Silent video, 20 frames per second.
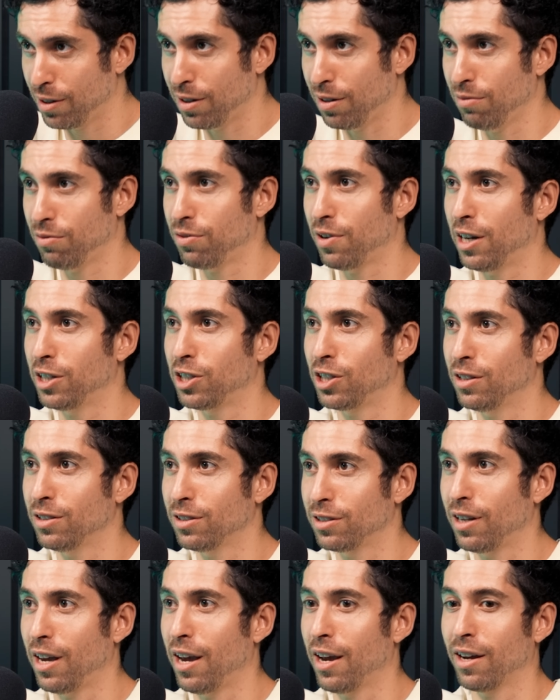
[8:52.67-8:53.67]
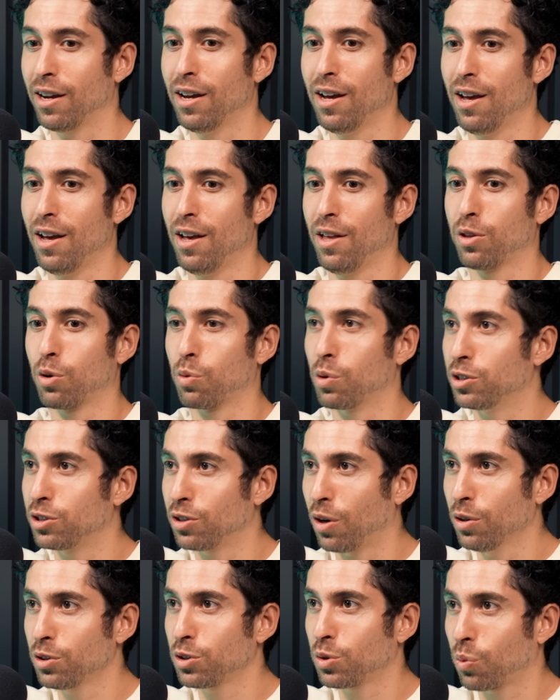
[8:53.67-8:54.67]
confession saying the
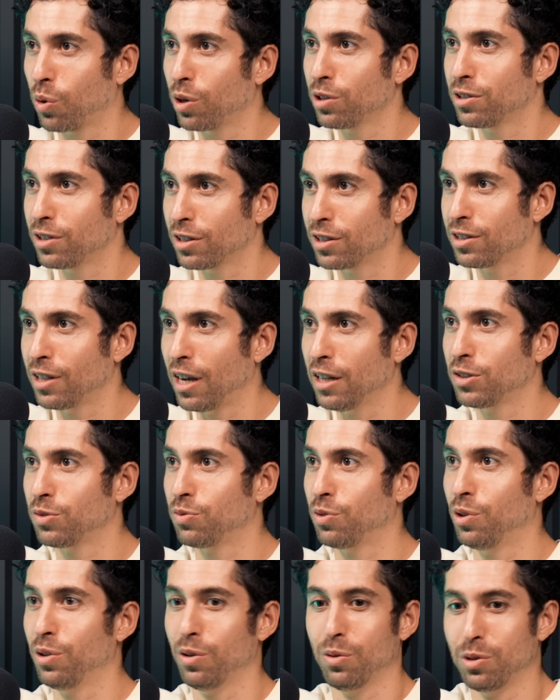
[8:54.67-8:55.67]
results were successful.